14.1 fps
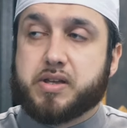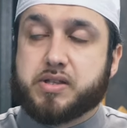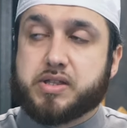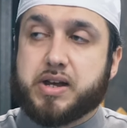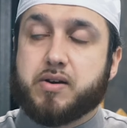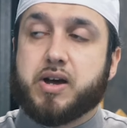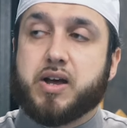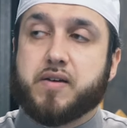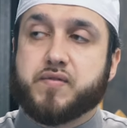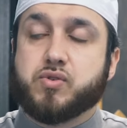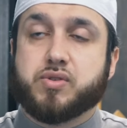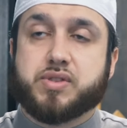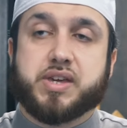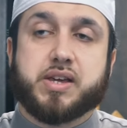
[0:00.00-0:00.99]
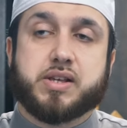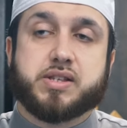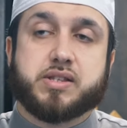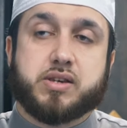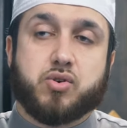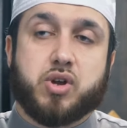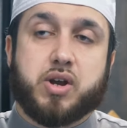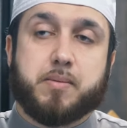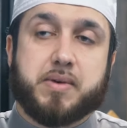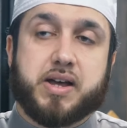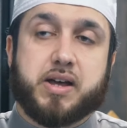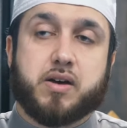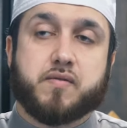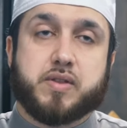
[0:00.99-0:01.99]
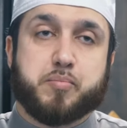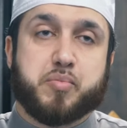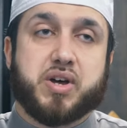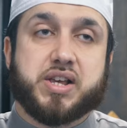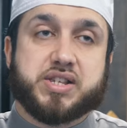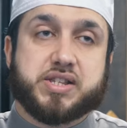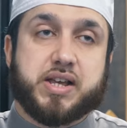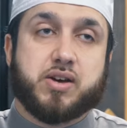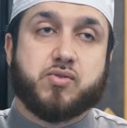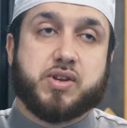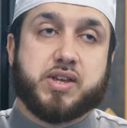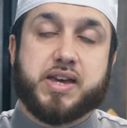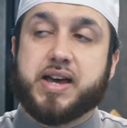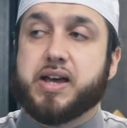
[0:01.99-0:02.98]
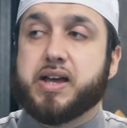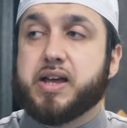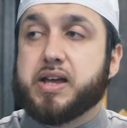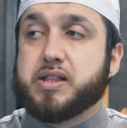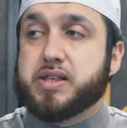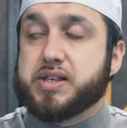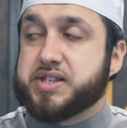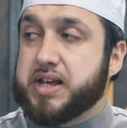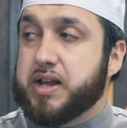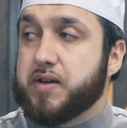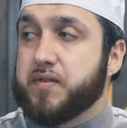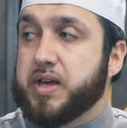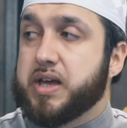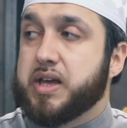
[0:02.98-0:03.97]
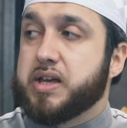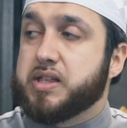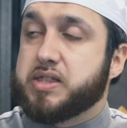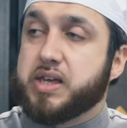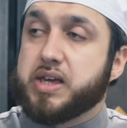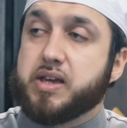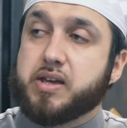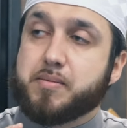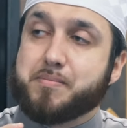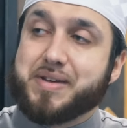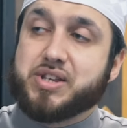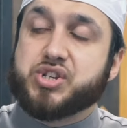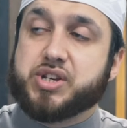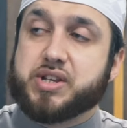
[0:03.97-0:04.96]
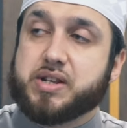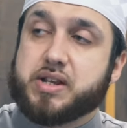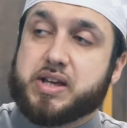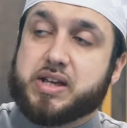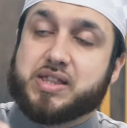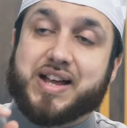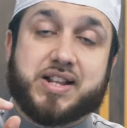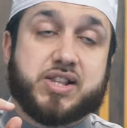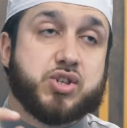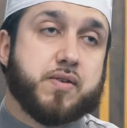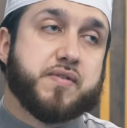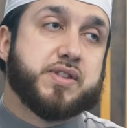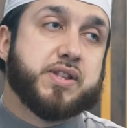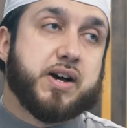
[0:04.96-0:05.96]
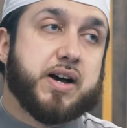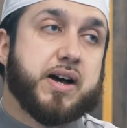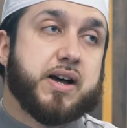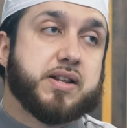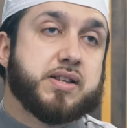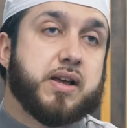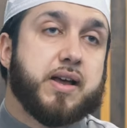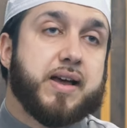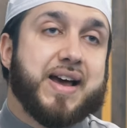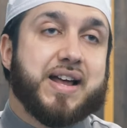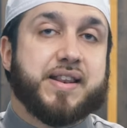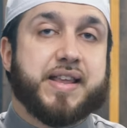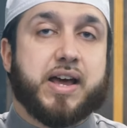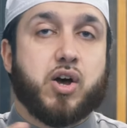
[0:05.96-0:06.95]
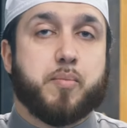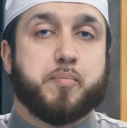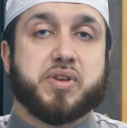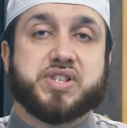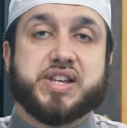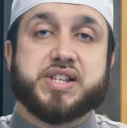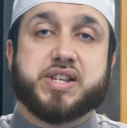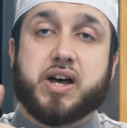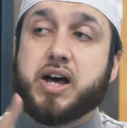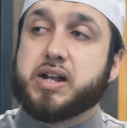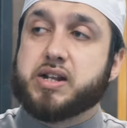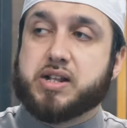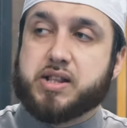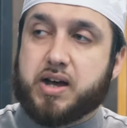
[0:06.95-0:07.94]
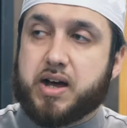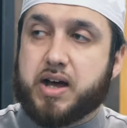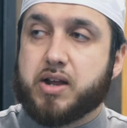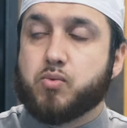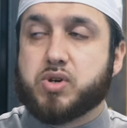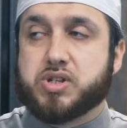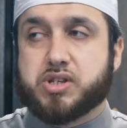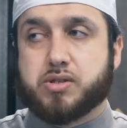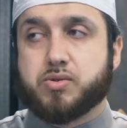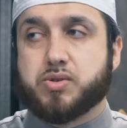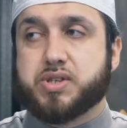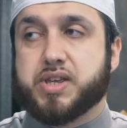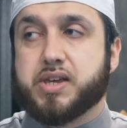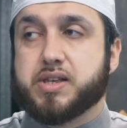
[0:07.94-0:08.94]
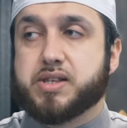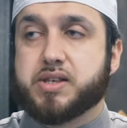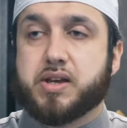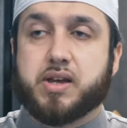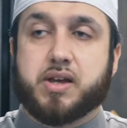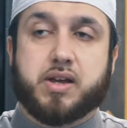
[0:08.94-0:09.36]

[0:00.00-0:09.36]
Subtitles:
there are a few things the ulama of the past, the awliya, the salaf, they mention that soften the heart, and their opposites harden the heart. What are those things?